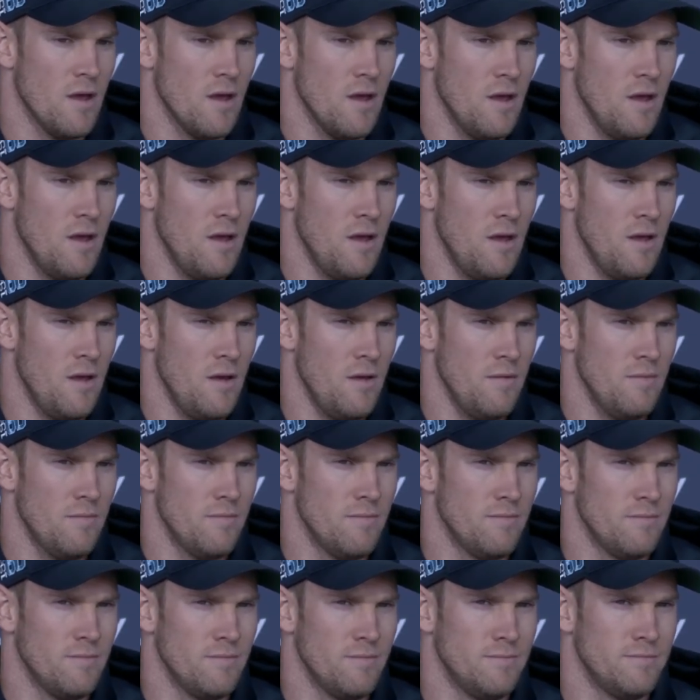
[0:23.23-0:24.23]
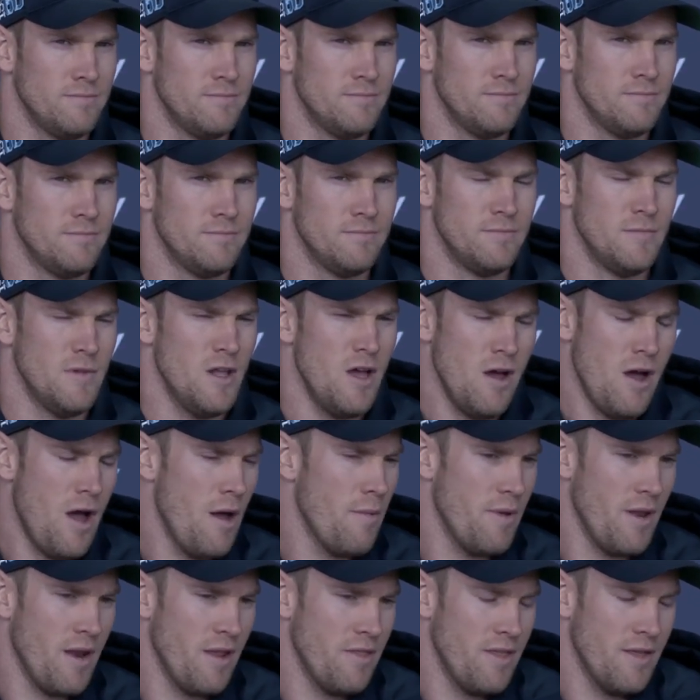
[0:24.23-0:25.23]
Um, no. I
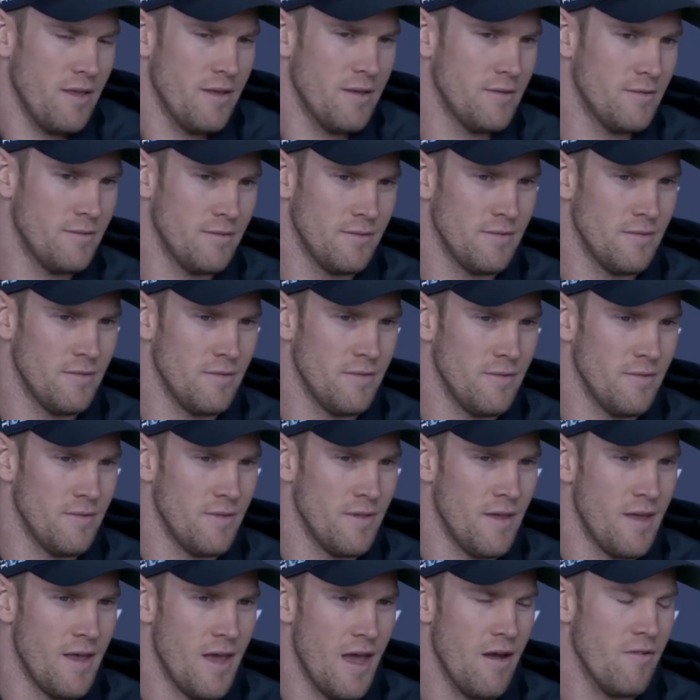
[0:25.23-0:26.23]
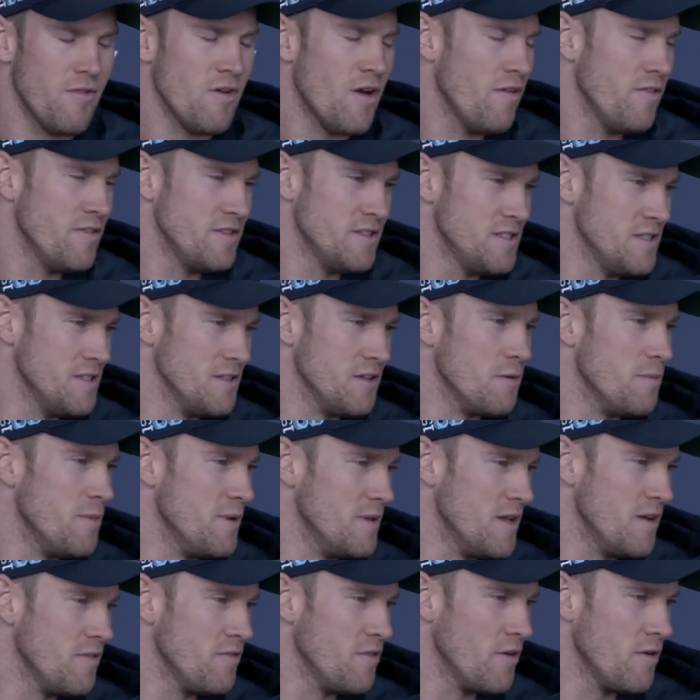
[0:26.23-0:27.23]
mean, I think every offense is a little
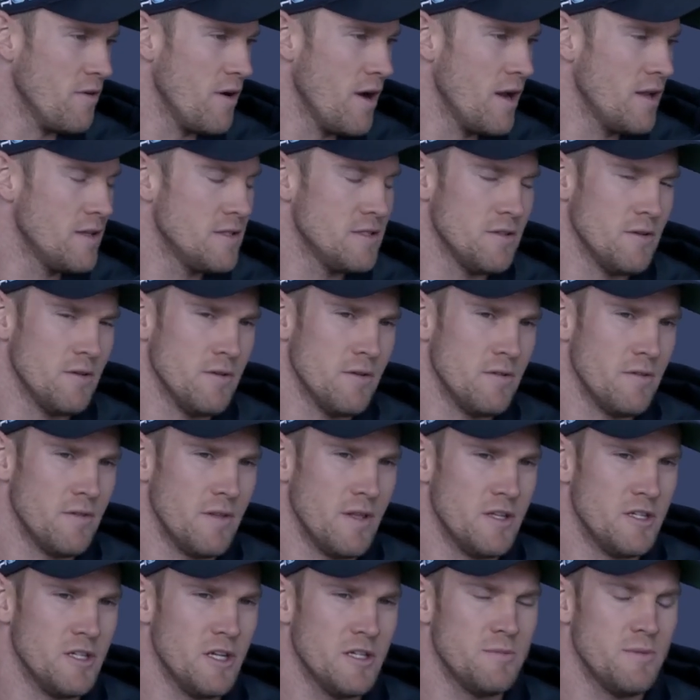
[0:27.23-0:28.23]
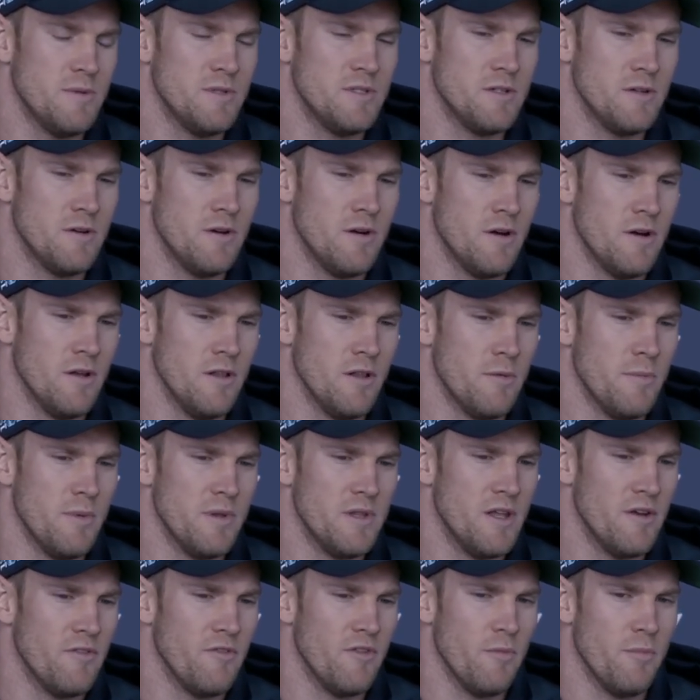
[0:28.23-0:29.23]
bit different, right? So the adjustments are, are a little bit
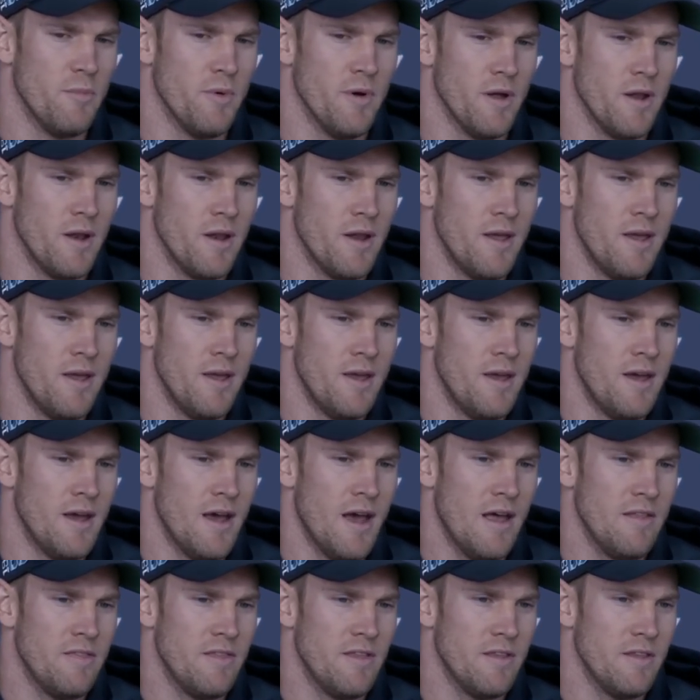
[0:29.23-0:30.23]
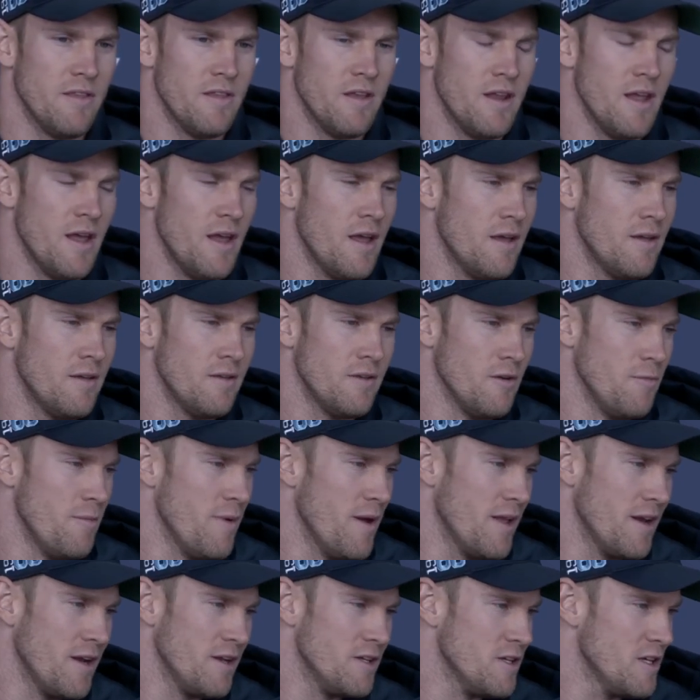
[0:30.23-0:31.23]
different, but at the end of the day, you're
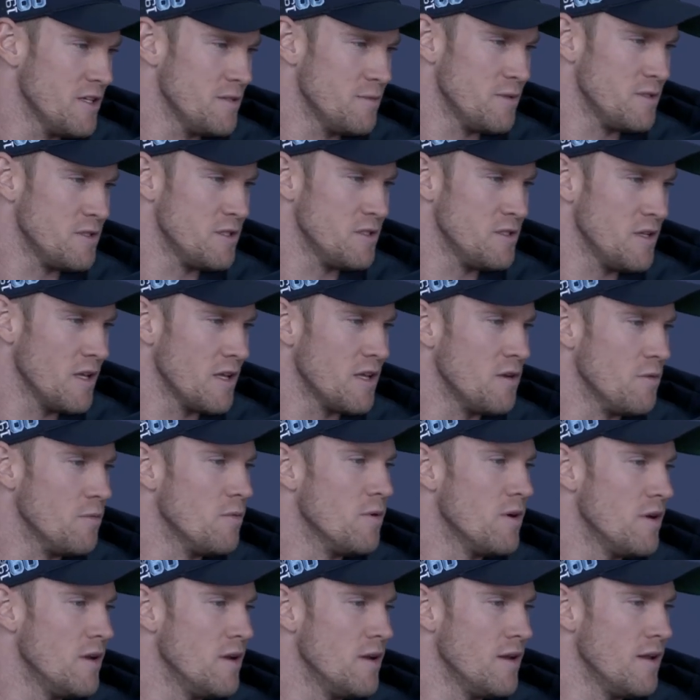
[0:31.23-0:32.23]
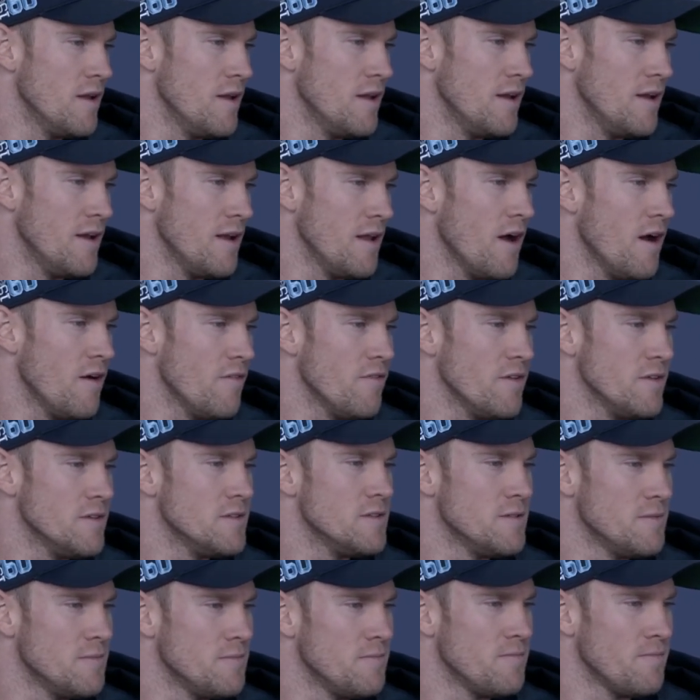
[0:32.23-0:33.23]
making adjustments just like you would in, in any
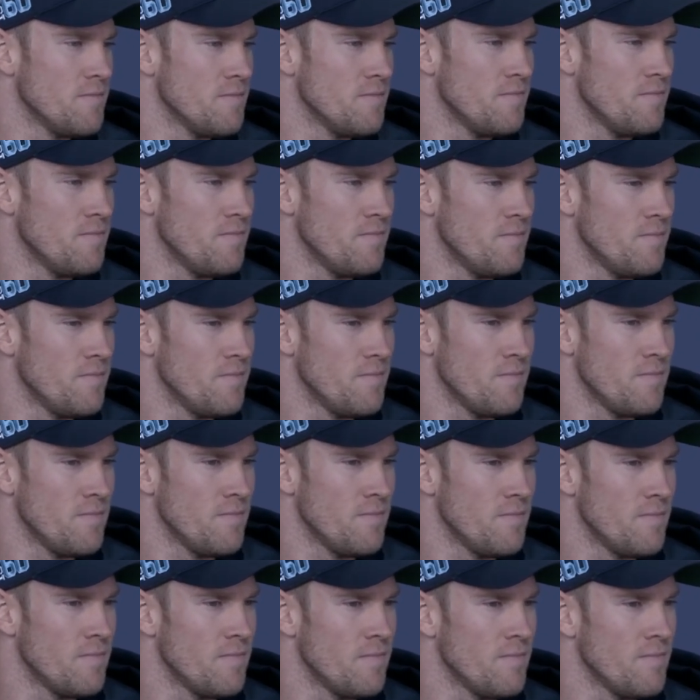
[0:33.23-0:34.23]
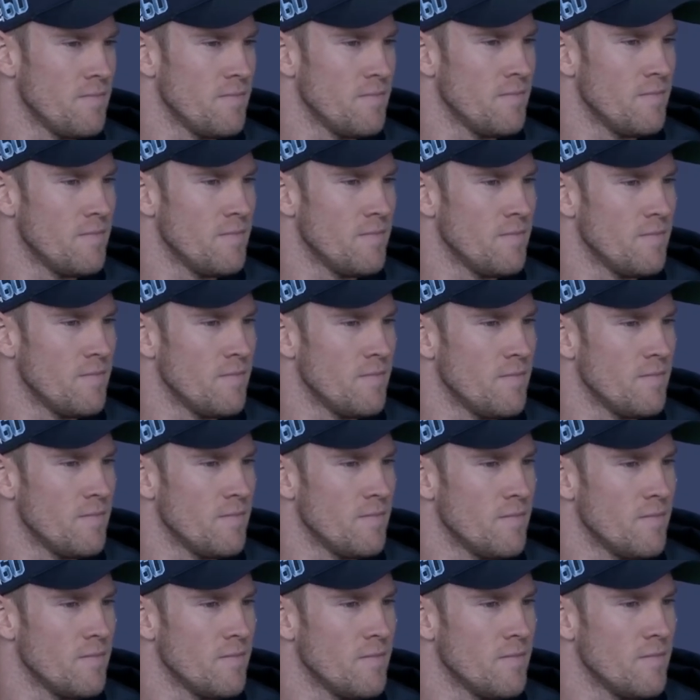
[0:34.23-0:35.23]
offense. You're leading the league in yards per
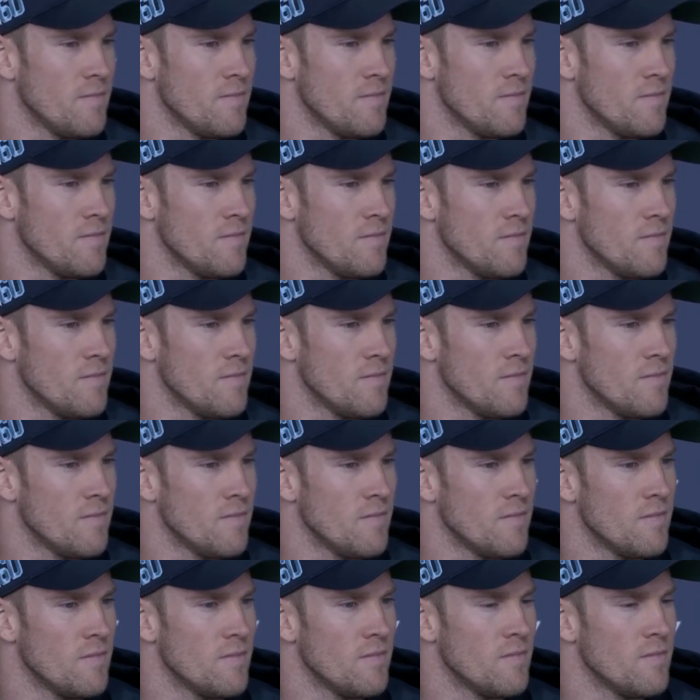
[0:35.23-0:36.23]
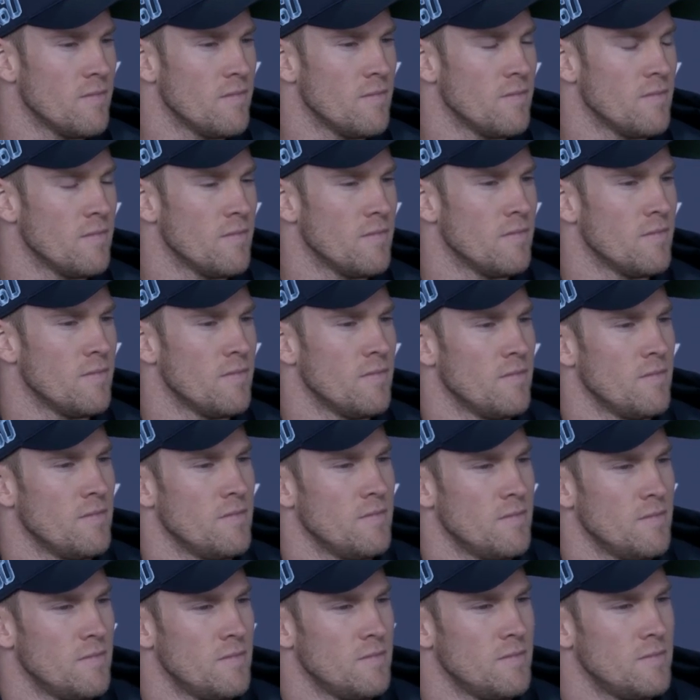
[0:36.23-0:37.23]
attempt. What are some of the things that
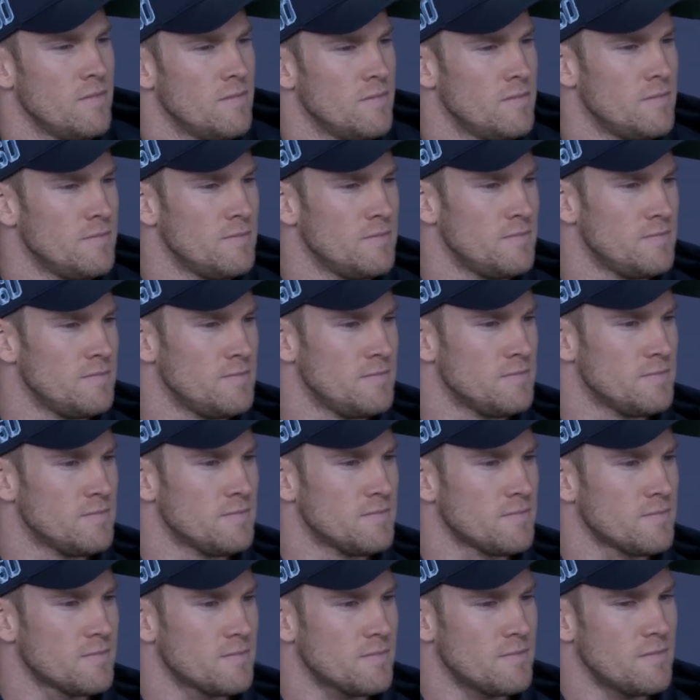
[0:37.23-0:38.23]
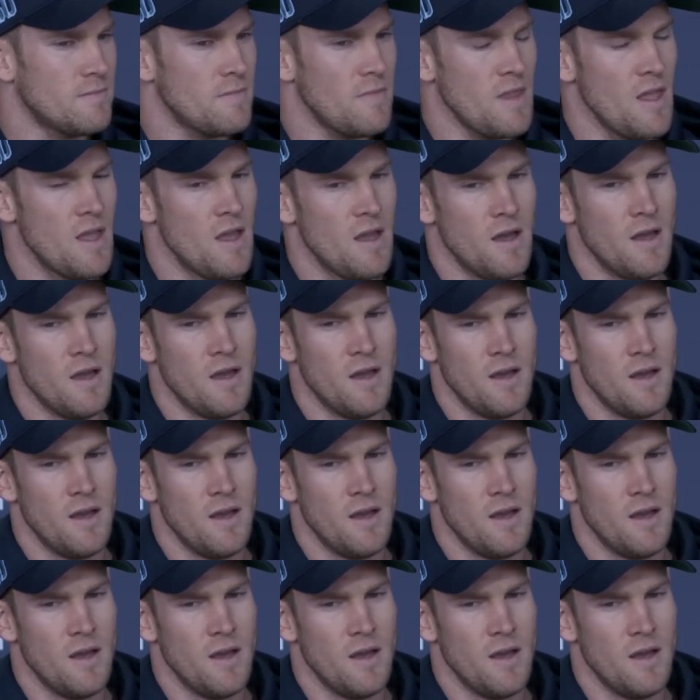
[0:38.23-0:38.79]
uh, have been key to that thus far?